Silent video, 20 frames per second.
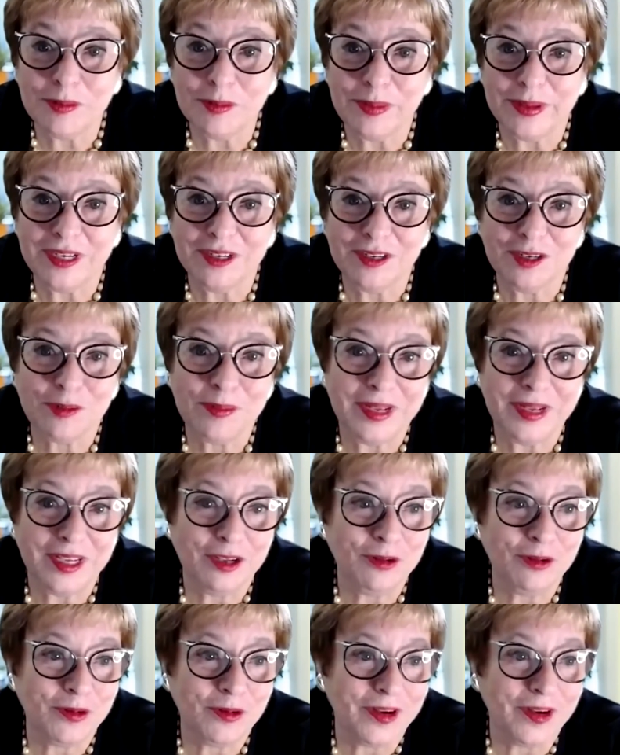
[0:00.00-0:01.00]
but it'll make
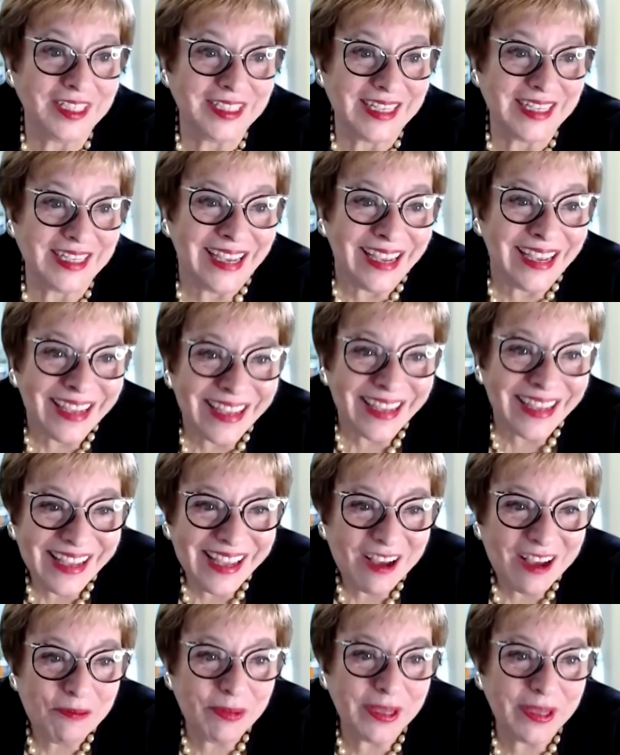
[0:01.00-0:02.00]
you crazy,
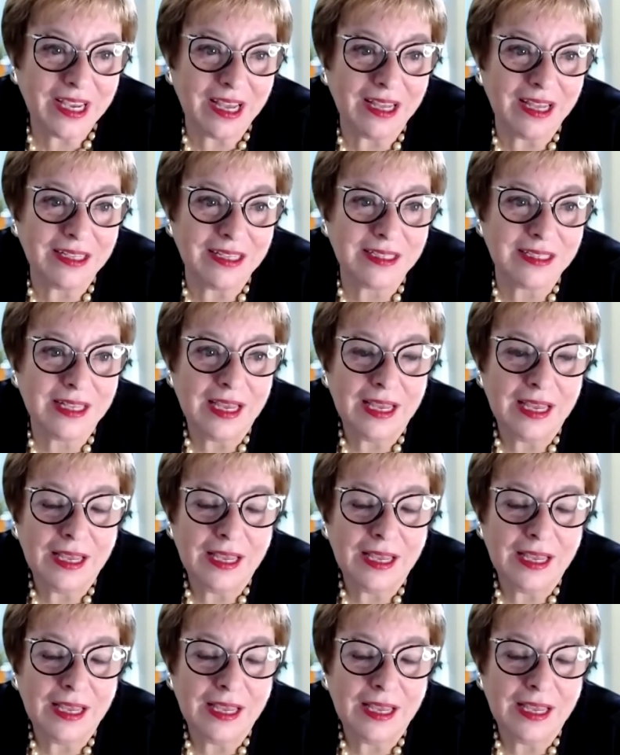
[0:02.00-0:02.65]
because